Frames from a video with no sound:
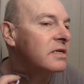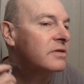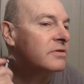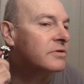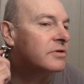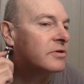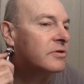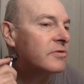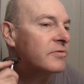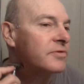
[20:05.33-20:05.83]
I
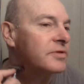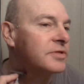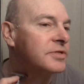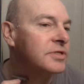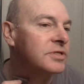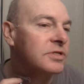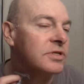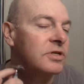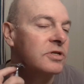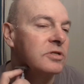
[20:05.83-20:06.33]
don't know if
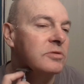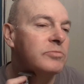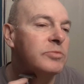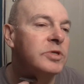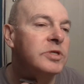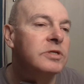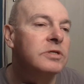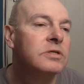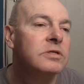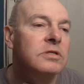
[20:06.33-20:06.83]
this is going to
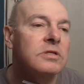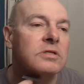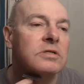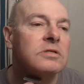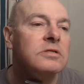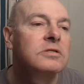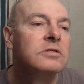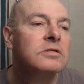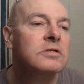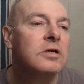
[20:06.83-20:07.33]
be
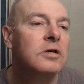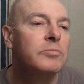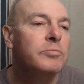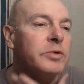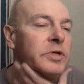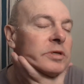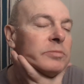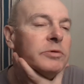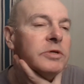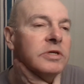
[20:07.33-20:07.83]
a
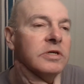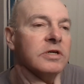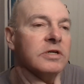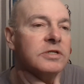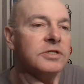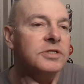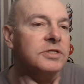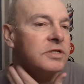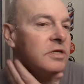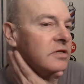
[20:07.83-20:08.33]

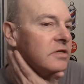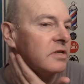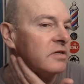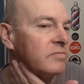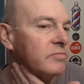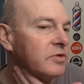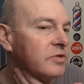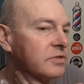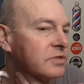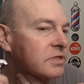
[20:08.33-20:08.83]
BBS
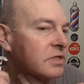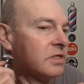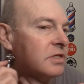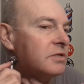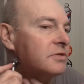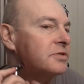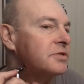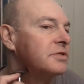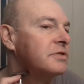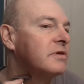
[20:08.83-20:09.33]
shave, but it's
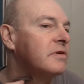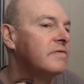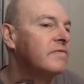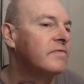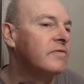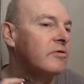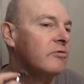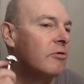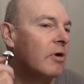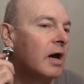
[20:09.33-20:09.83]
close
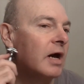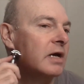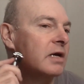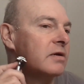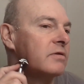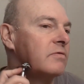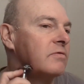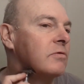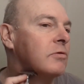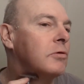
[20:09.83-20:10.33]
enough for
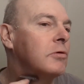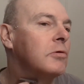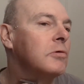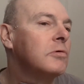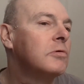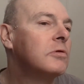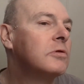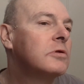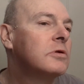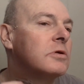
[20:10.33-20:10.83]
rock and
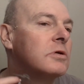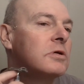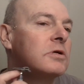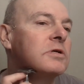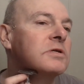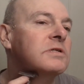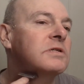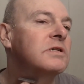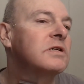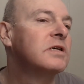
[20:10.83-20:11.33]
roll,
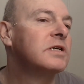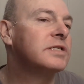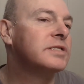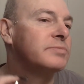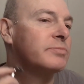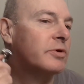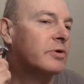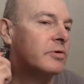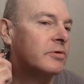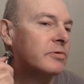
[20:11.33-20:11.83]

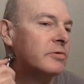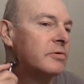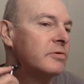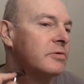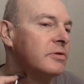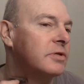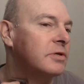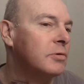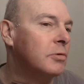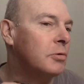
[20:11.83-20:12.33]
as per
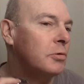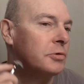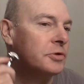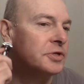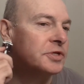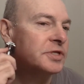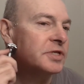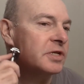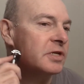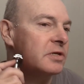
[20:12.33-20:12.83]
the
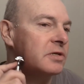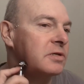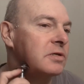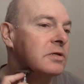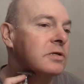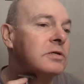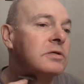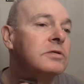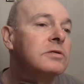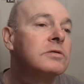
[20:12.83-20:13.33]
old
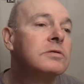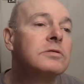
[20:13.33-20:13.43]
saying.